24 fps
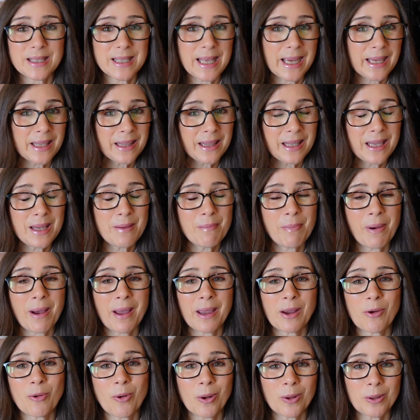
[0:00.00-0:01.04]
Secondly,
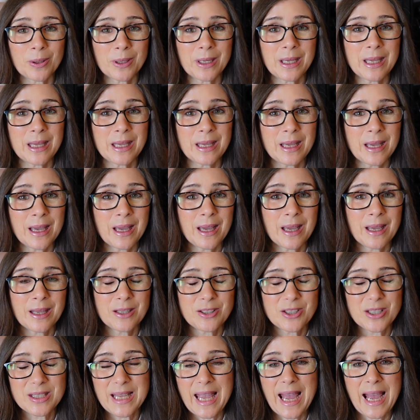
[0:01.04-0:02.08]
buying quality
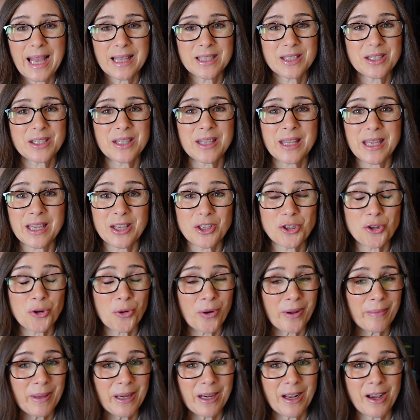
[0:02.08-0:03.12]
just adds to the
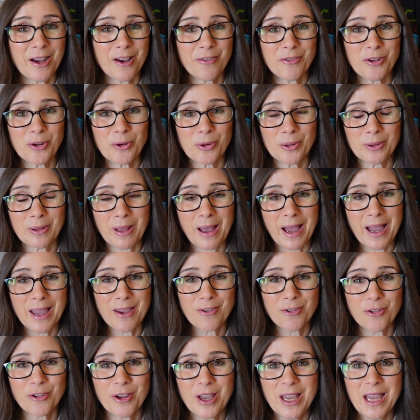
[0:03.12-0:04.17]
enjoyment of your
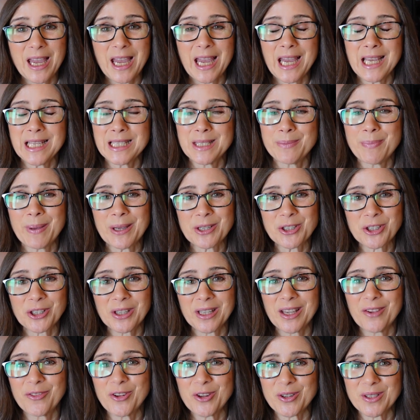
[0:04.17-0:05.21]
life,
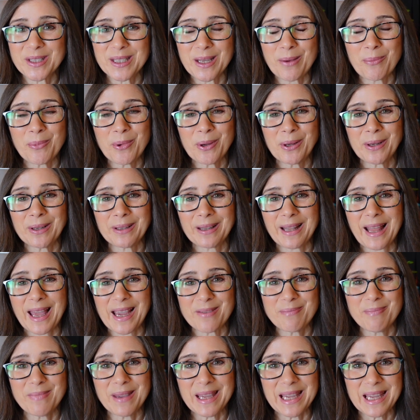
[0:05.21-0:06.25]
especially if you're someone like
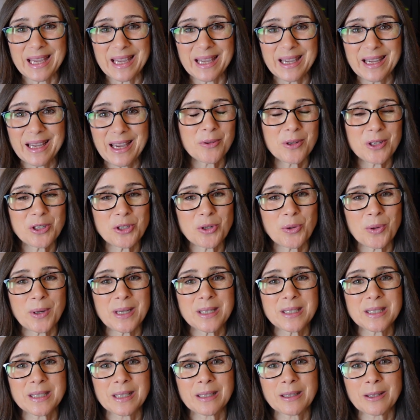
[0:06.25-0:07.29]
me who
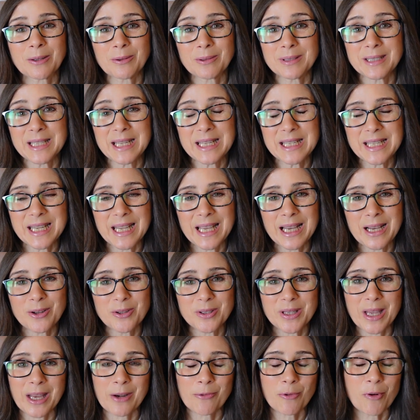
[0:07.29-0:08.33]
enjoys the little
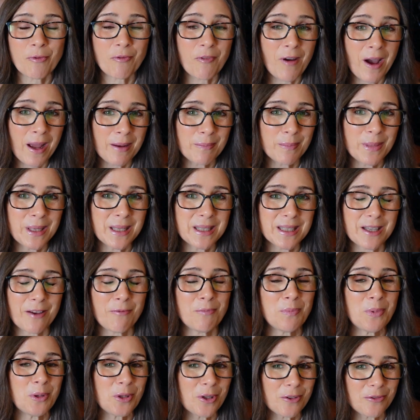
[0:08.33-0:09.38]
details and refinements of
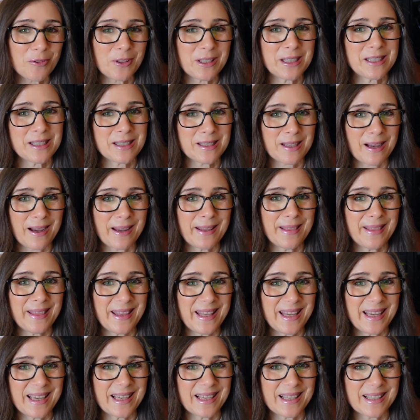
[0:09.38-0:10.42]
beautifully designed
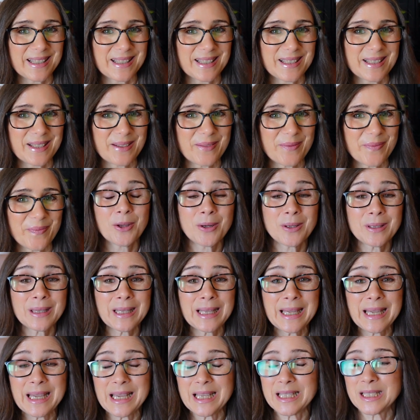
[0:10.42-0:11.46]
things.
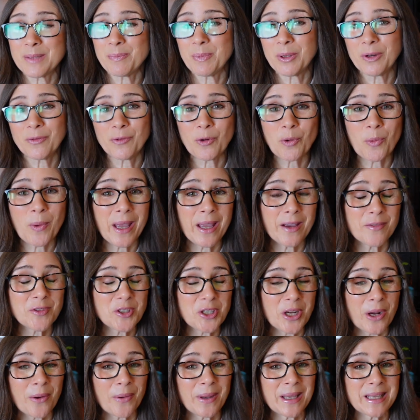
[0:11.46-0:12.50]
Thirdly, it's a beautiful way of
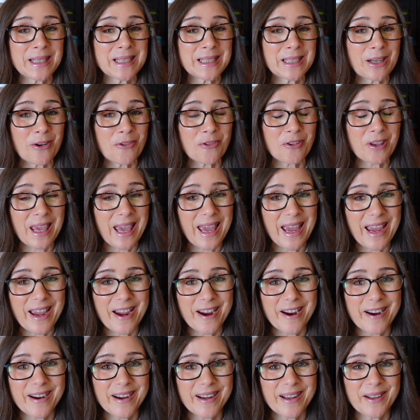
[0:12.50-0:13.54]
showing
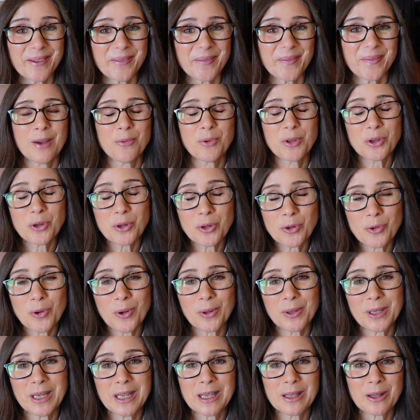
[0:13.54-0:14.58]
self-care. With good
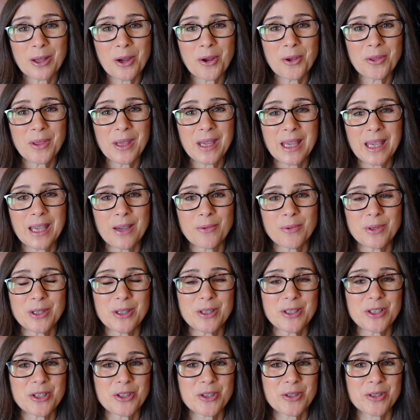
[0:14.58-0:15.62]
quality clothing, it
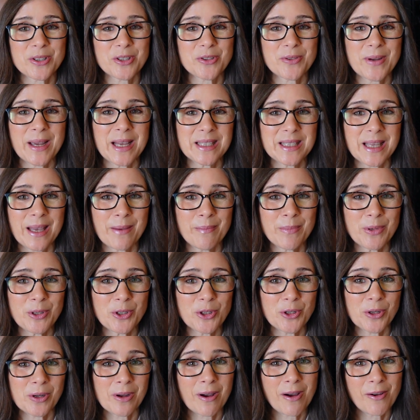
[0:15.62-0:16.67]
reduces your stress and
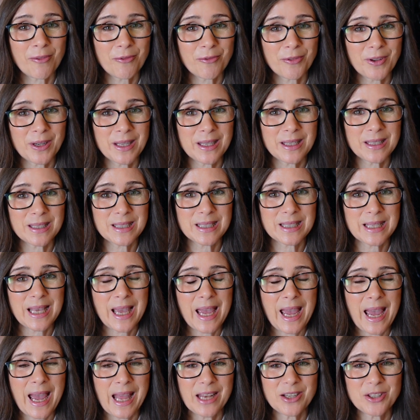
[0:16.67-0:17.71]
boosts your confidence
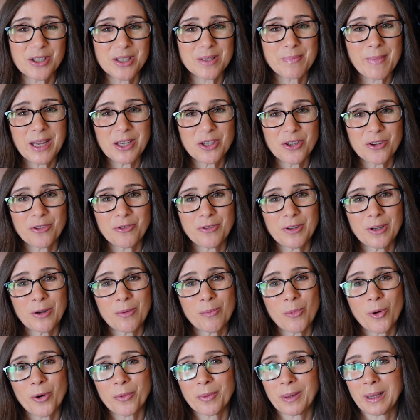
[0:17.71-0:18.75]
and just makes you feel
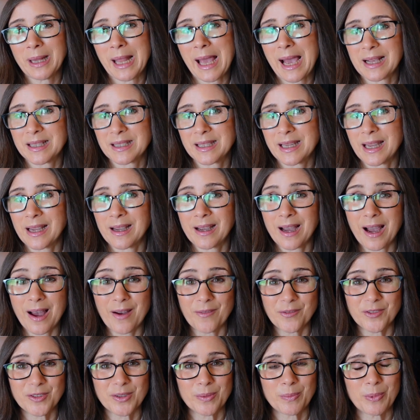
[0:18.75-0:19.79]
more relaxed and
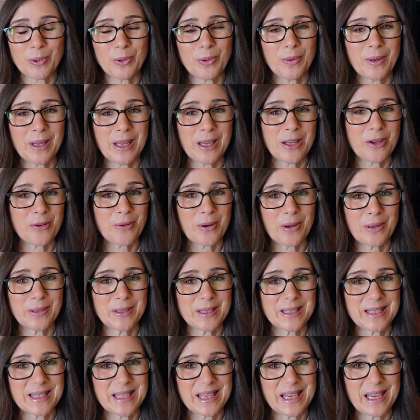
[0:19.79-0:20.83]
comfortable in your own
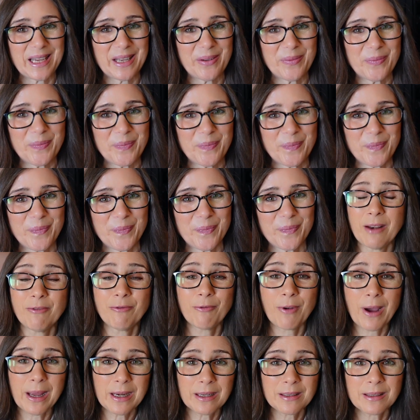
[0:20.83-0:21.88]
skin. And
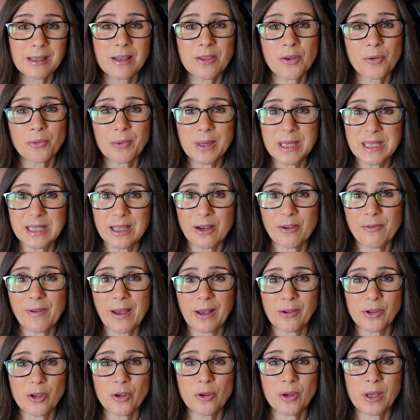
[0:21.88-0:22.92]
finally, the resale
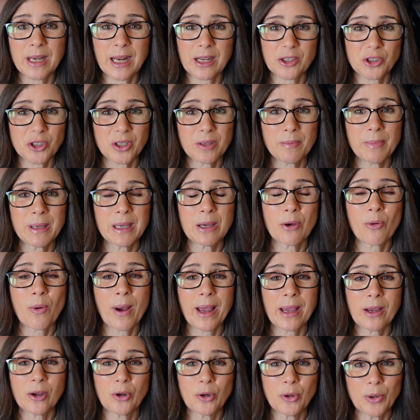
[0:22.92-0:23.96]
value can actually be
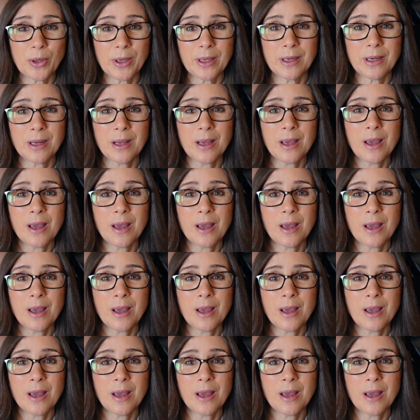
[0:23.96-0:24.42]
quite good